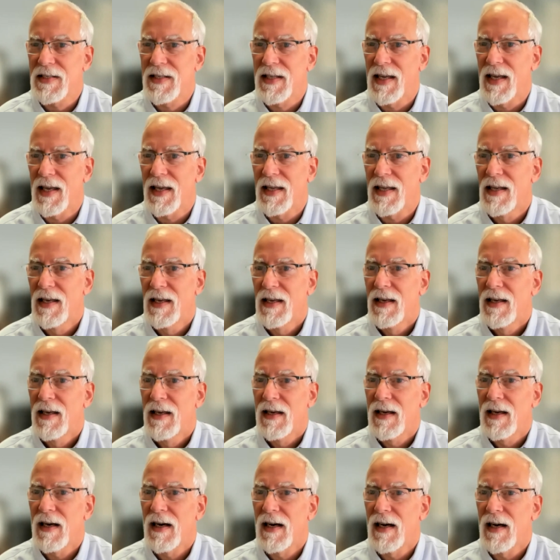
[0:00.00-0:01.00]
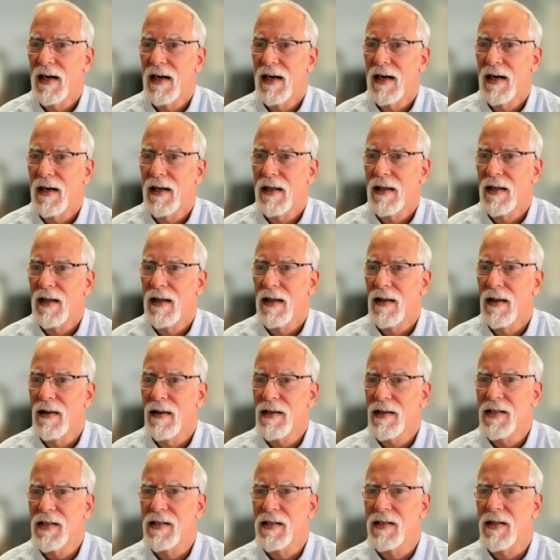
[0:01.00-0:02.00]
day. Uh,
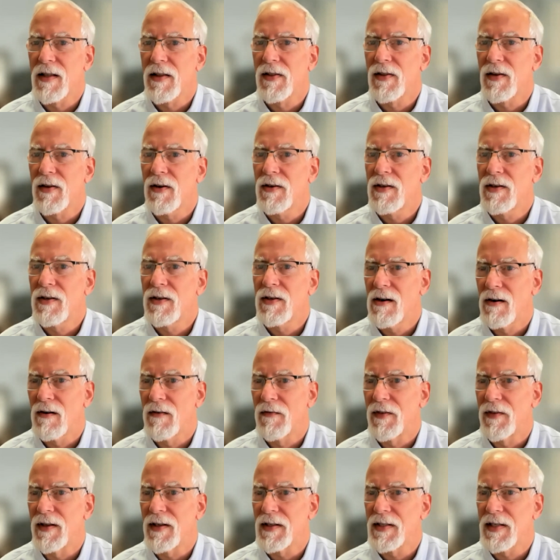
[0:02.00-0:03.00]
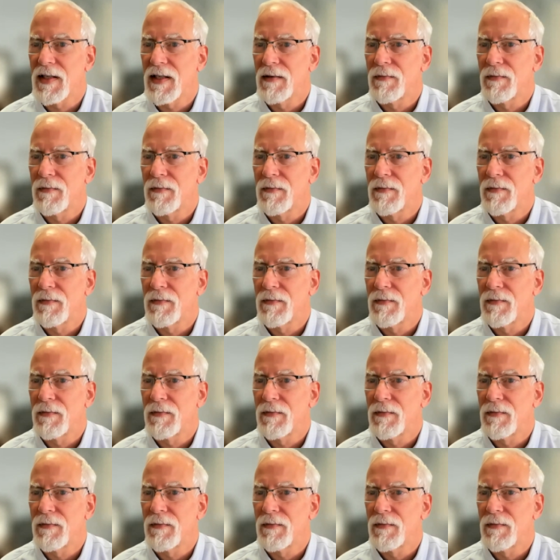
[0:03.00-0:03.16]
this is the third year of this.